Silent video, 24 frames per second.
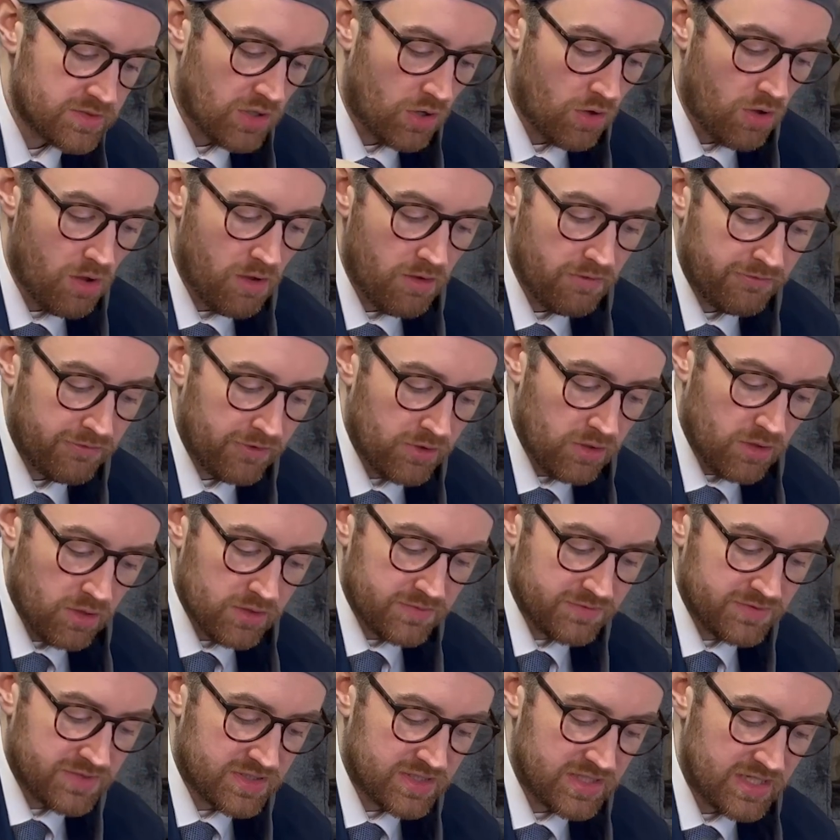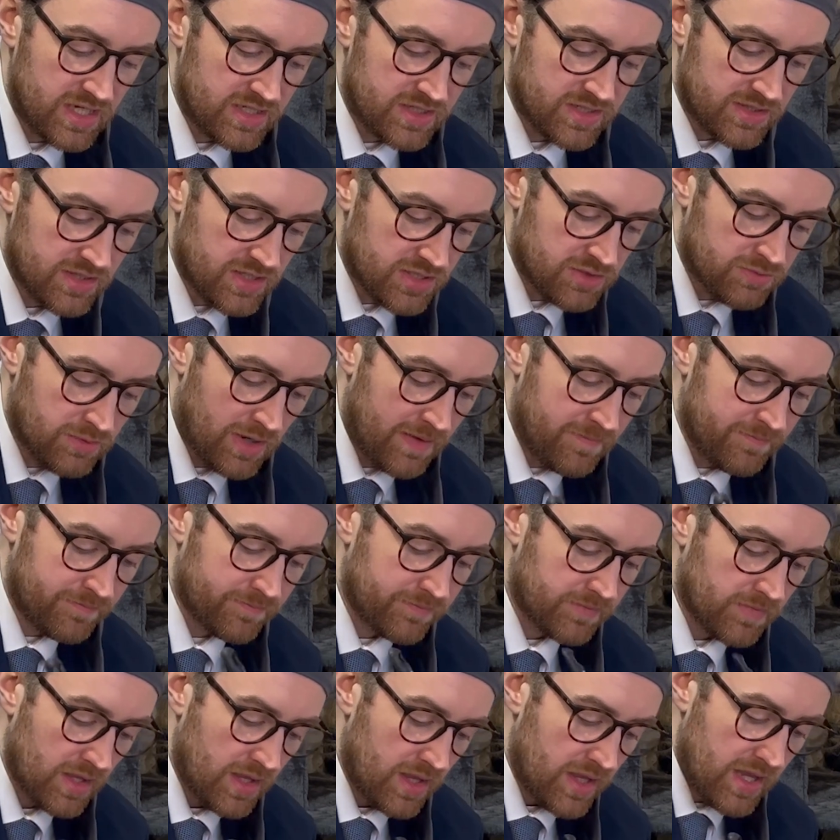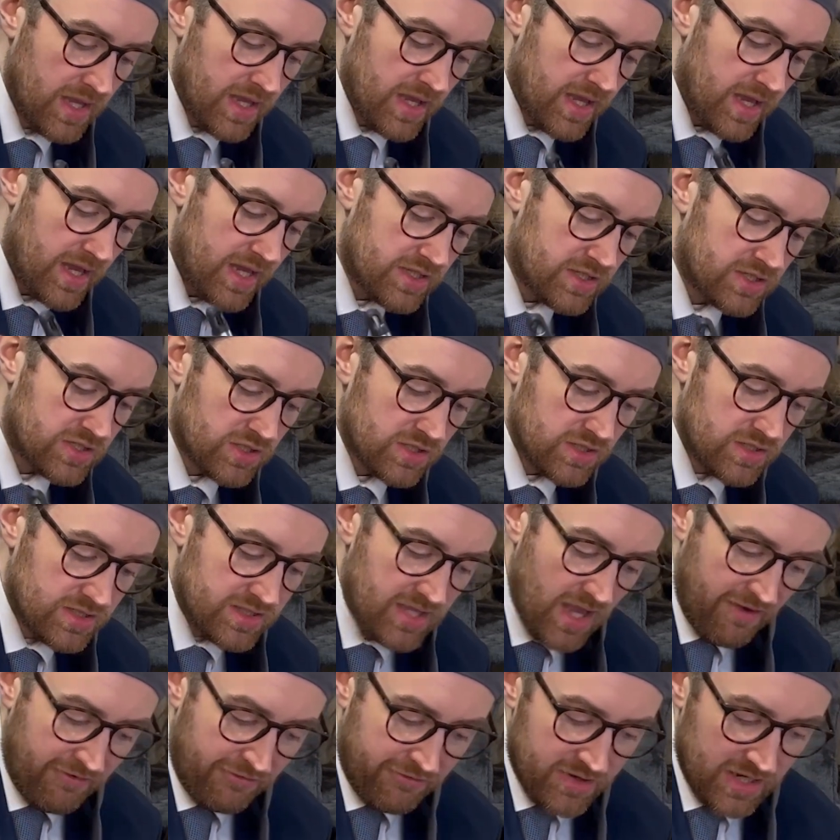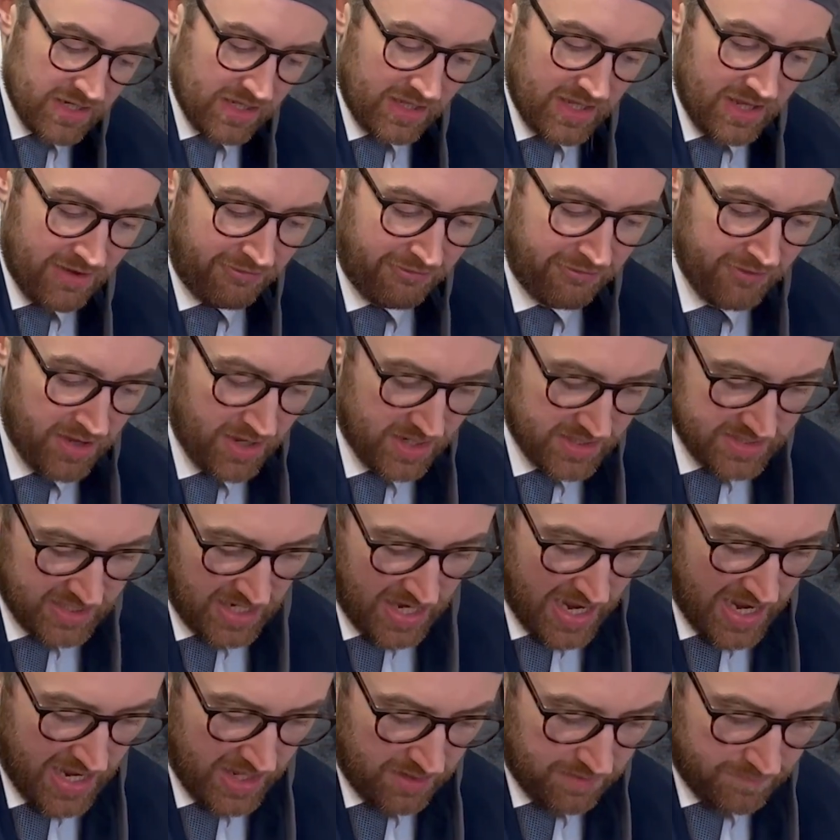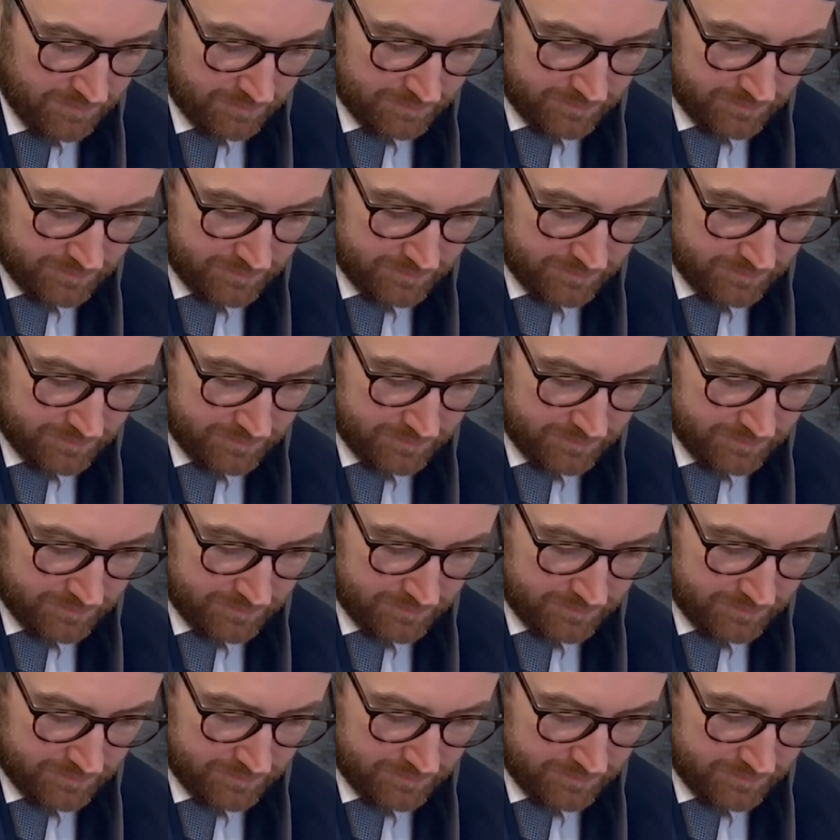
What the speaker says: an awful lot of seeds in this one. It's definitely fertile.